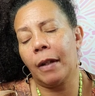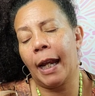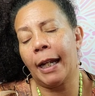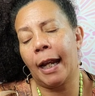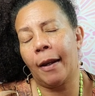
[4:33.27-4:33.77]

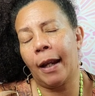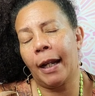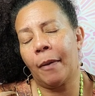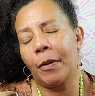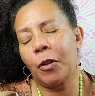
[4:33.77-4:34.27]
And
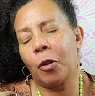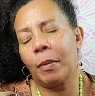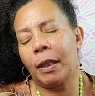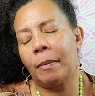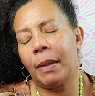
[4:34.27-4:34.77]
I would
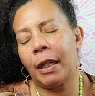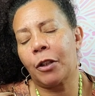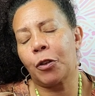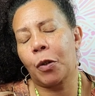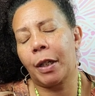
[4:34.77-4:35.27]
normally be
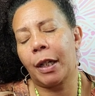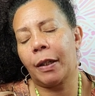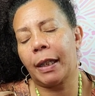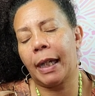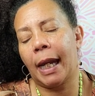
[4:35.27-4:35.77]

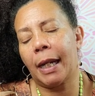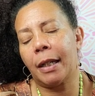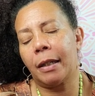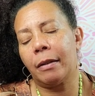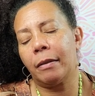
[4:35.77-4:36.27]
extraordinarily
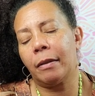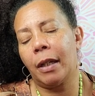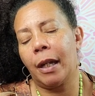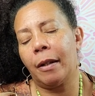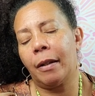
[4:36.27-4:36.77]
candid
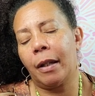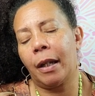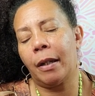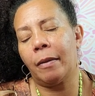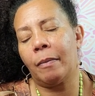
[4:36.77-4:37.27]

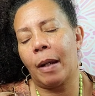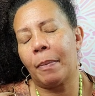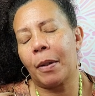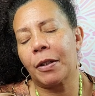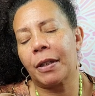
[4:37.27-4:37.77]
in my
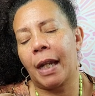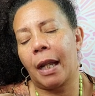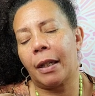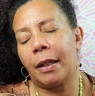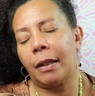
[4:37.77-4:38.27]

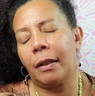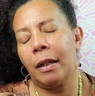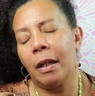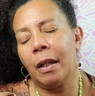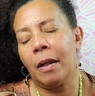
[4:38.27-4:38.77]
personality,
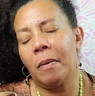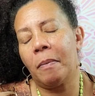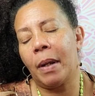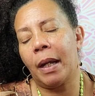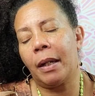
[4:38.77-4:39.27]

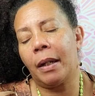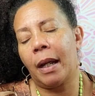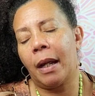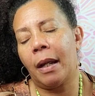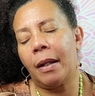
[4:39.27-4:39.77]
but
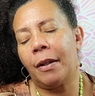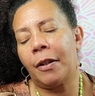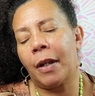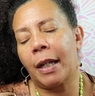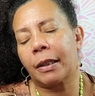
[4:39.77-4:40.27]

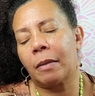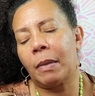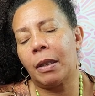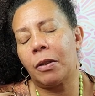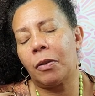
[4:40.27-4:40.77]
they're asking
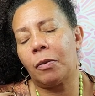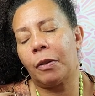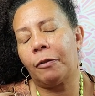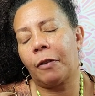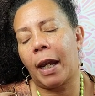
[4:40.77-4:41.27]
me to
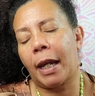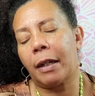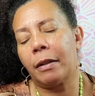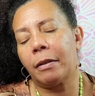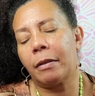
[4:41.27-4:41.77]

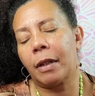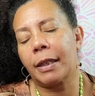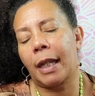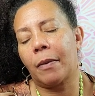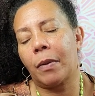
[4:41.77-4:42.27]
refrain, because
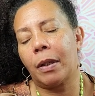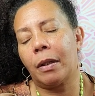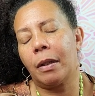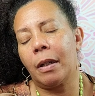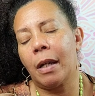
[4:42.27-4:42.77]
I would
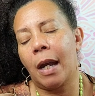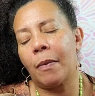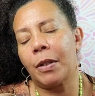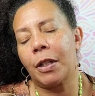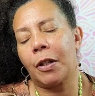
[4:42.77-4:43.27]

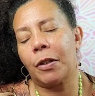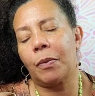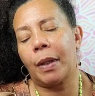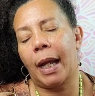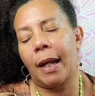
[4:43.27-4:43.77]
tell you
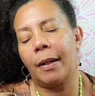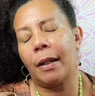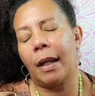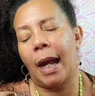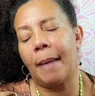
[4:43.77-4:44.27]
what
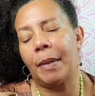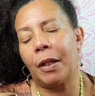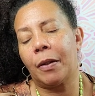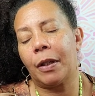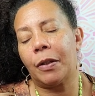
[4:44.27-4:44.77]
I'm
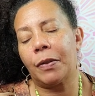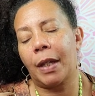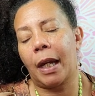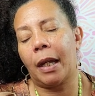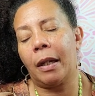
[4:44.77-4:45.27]
hearing you
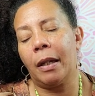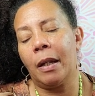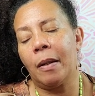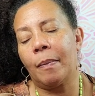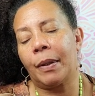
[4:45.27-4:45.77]
say,
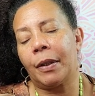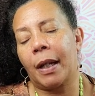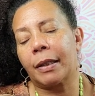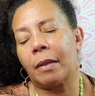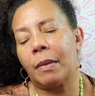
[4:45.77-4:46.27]
but they're
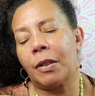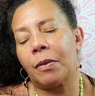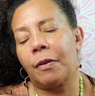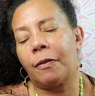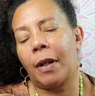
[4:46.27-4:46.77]
asking me to
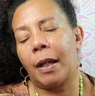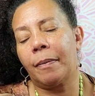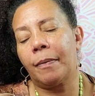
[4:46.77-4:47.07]
refrain.